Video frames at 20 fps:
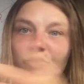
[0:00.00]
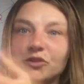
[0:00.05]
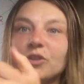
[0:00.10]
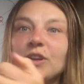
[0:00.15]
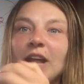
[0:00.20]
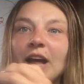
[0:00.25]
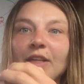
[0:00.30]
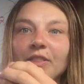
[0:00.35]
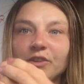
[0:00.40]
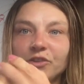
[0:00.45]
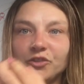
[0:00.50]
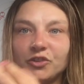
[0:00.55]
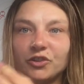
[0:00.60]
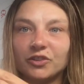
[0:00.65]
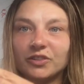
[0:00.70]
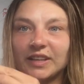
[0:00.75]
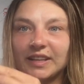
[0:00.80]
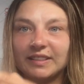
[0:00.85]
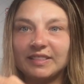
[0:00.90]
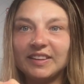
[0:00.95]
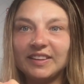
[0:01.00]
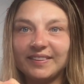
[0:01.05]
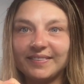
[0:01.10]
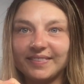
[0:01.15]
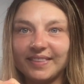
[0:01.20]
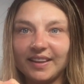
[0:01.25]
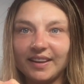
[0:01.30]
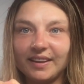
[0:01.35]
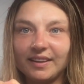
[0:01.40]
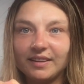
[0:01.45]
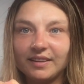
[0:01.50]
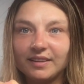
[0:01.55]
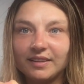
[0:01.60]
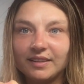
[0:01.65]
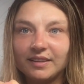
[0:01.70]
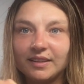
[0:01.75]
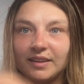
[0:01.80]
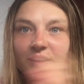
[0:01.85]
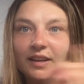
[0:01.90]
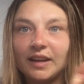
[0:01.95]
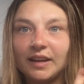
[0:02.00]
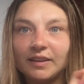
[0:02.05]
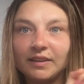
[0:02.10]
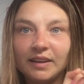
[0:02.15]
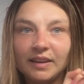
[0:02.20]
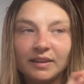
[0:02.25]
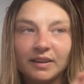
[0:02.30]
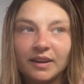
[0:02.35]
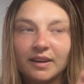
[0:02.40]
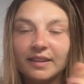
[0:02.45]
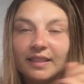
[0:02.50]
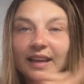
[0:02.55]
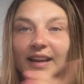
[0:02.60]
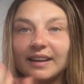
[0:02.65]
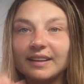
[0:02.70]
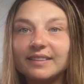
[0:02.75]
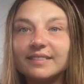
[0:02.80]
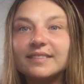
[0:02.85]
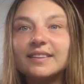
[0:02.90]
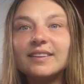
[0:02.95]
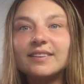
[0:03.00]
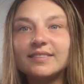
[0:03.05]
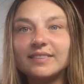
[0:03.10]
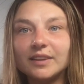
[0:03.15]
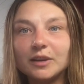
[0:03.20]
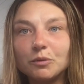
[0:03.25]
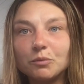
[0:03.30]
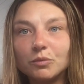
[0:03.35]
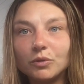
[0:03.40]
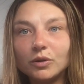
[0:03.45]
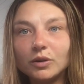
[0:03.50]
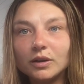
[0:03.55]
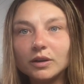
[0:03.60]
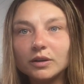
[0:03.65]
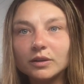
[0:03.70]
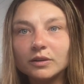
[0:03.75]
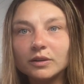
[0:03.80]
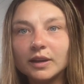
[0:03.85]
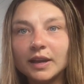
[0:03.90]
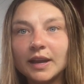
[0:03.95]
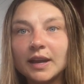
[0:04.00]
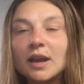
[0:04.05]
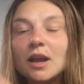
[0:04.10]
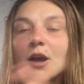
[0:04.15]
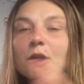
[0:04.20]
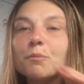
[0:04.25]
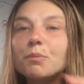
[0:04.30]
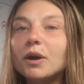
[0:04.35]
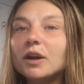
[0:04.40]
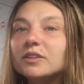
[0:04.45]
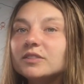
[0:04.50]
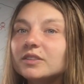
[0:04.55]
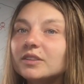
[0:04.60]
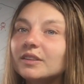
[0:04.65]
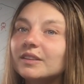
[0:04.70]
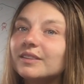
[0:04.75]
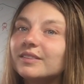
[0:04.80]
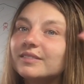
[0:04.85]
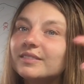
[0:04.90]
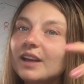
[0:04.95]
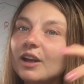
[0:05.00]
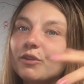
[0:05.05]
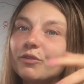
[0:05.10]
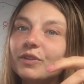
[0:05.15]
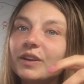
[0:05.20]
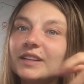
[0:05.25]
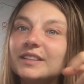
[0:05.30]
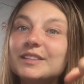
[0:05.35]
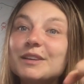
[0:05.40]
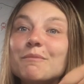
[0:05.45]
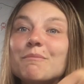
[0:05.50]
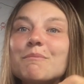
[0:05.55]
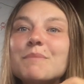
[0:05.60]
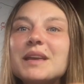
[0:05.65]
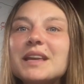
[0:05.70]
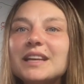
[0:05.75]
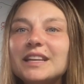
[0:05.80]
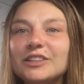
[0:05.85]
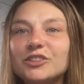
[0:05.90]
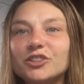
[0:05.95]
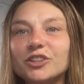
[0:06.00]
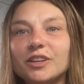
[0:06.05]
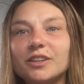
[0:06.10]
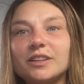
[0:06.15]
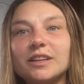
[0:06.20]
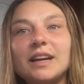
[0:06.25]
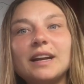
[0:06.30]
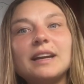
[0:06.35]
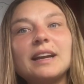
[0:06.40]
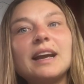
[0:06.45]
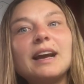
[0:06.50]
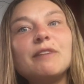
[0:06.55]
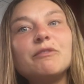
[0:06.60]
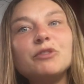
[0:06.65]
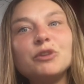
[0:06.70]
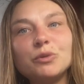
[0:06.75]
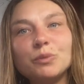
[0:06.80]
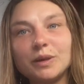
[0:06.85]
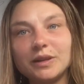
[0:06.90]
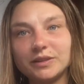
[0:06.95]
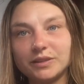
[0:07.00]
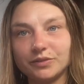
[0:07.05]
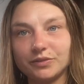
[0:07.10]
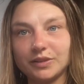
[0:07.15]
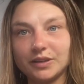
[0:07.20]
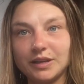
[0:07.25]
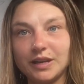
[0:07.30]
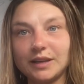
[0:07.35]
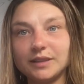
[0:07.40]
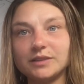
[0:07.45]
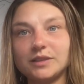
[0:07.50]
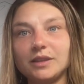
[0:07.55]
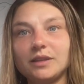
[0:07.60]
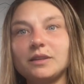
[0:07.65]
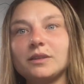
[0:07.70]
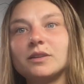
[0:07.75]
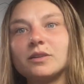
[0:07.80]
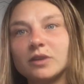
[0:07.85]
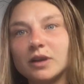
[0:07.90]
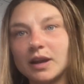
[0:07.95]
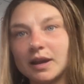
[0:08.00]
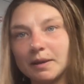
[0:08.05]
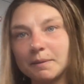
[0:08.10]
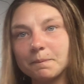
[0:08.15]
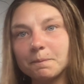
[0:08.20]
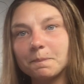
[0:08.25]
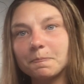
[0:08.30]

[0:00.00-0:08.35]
So now there's just like this thing and, and none of that exists anymore okay? Parts of the self get to meet each other and have new ways of connecting, okay?